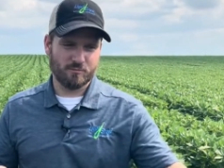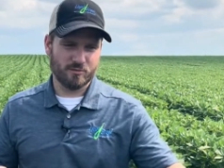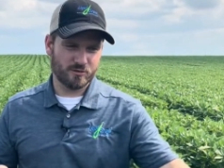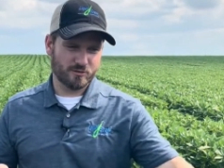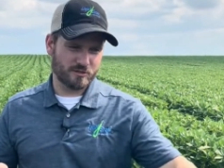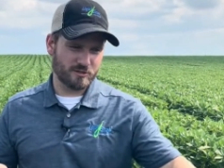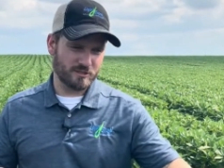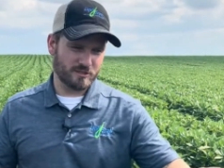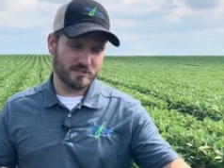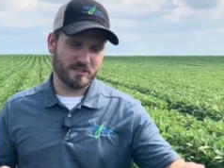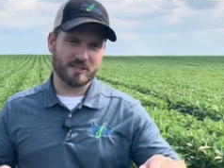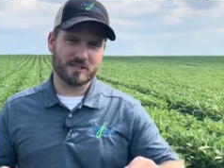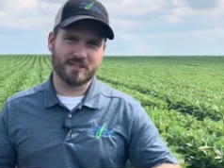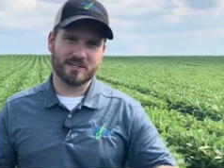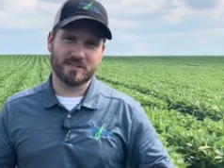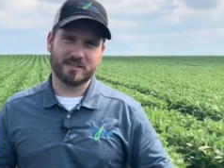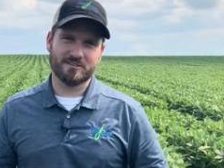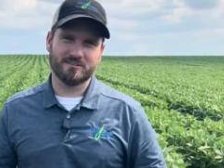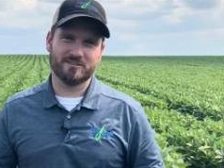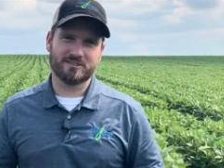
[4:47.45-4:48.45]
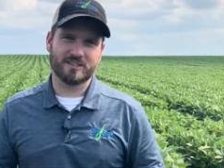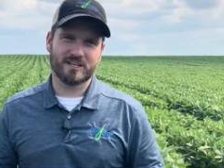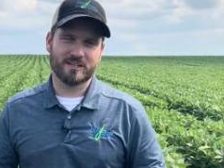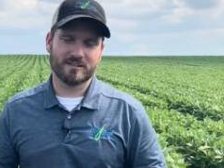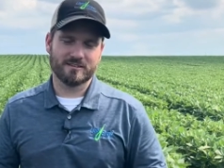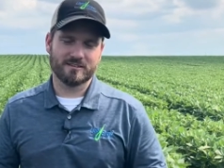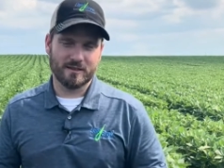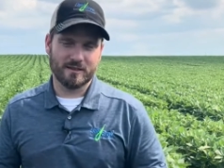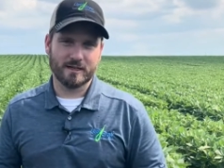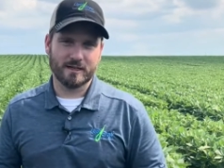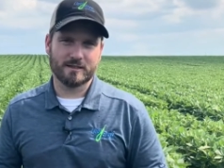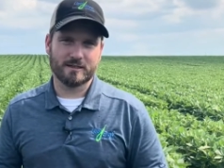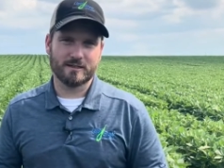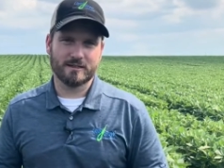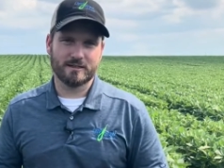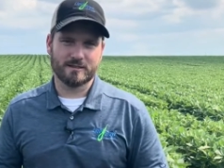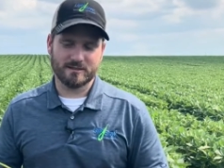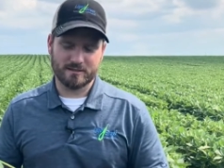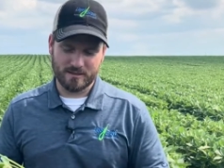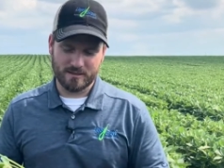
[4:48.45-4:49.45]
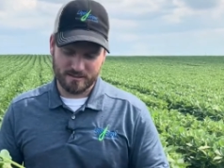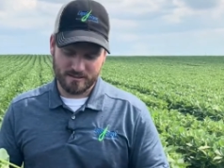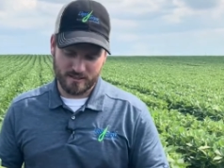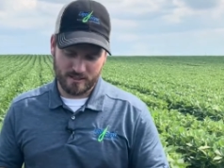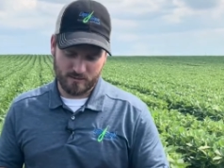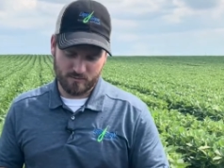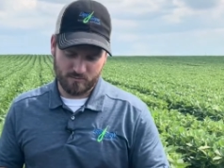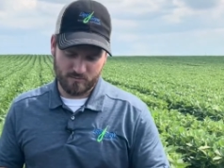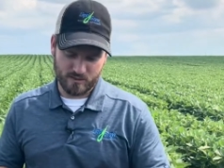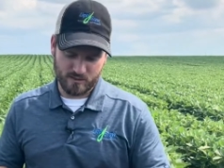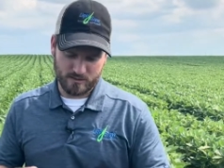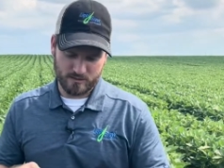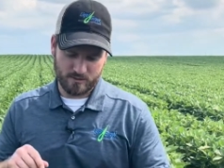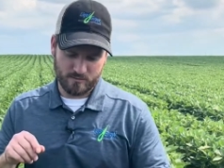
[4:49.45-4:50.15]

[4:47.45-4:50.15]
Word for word: piercing, sucking insect like a, a stink bug.